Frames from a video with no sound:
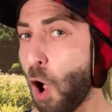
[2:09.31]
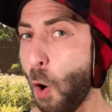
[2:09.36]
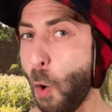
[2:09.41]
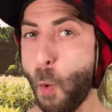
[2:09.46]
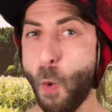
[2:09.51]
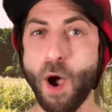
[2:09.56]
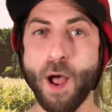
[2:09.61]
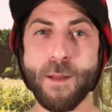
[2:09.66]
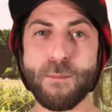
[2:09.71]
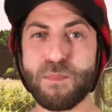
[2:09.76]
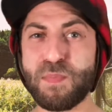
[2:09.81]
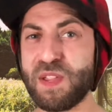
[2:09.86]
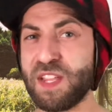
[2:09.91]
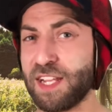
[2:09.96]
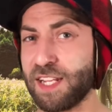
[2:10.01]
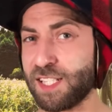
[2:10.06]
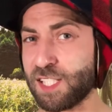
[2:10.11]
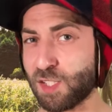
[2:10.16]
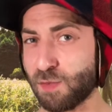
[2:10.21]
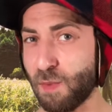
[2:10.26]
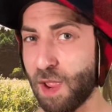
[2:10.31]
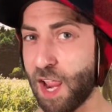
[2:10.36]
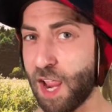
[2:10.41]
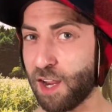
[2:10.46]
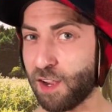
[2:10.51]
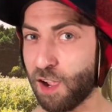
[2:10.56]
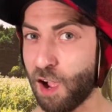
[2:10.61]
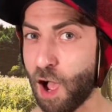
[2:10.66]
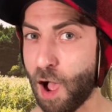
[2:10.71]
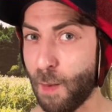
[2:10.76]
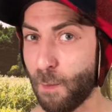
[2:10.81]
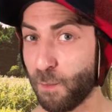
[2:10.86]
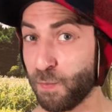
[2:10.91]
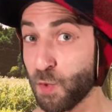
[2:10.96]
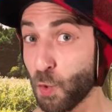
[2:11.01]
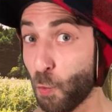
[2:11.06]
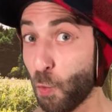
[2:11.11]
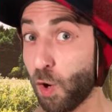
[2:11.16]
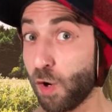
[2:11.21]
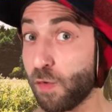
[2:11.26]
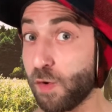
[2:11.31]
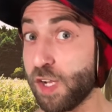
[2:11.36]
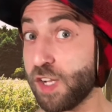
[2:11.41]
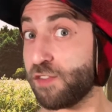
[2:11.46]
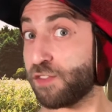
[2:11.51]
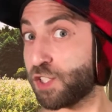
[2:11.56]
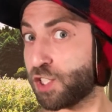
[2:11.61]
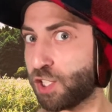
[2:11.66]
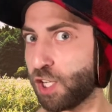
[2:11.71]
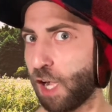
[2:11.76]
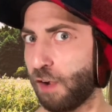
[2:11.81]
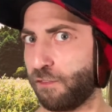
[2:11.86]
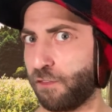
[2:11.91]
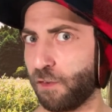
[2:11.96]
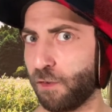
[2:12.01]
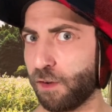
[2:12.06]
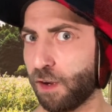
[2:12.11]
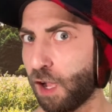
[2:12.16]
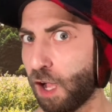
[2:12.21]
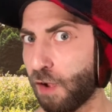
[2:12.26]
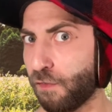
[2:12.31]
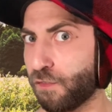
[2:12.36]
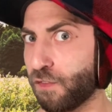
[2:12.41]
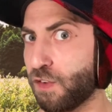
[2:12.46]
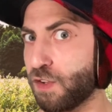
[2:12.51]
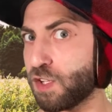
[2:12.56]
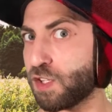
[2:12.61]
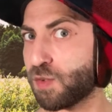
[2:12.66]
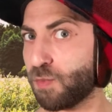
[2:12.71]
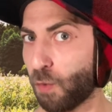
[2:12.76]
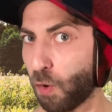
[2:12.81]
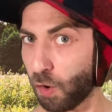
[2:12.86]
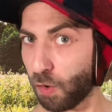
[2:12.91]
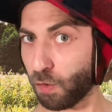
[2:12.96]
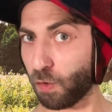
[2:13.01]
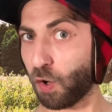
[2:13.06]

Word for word: what peens may come when we've shuffled off this mortal